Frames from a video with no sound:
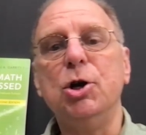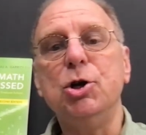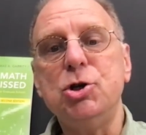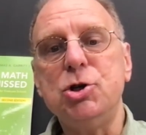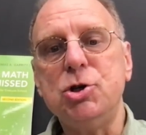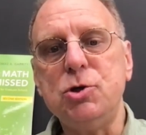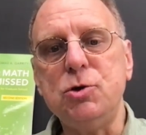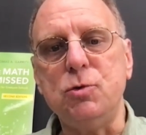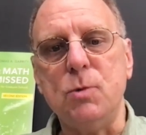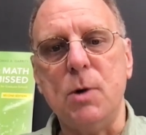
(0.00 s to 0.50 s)

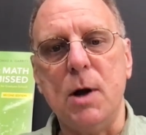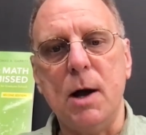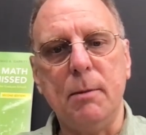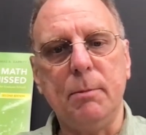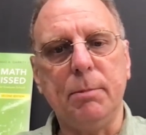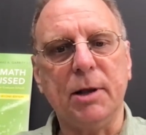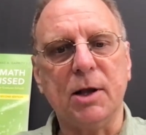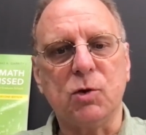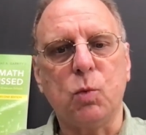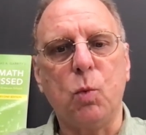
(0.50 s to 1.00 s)
2
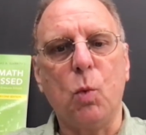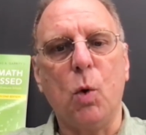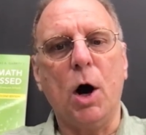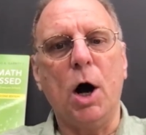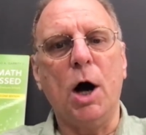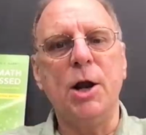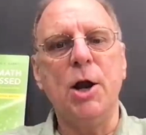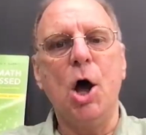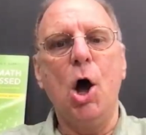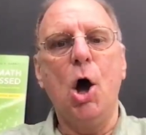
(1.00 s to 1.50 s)
plus
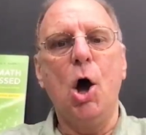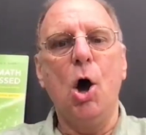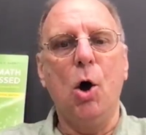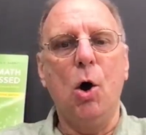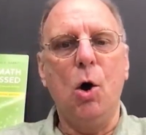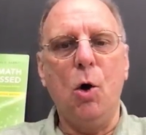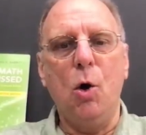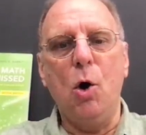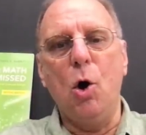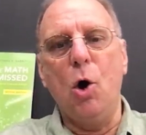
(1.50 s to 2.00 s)
1
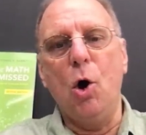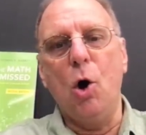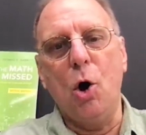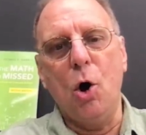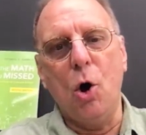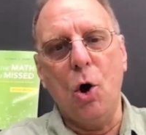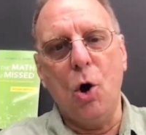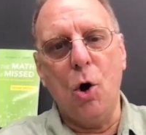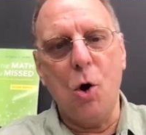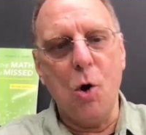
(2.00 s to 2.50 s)

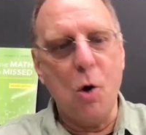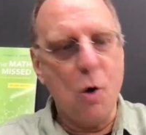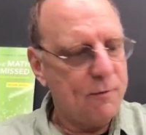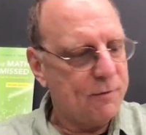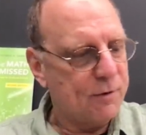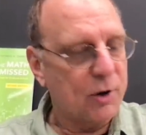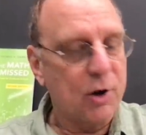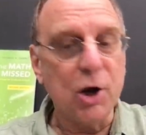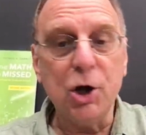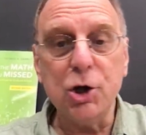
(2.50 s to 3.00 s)

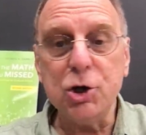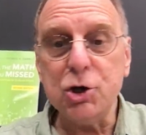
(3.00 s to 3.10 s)
over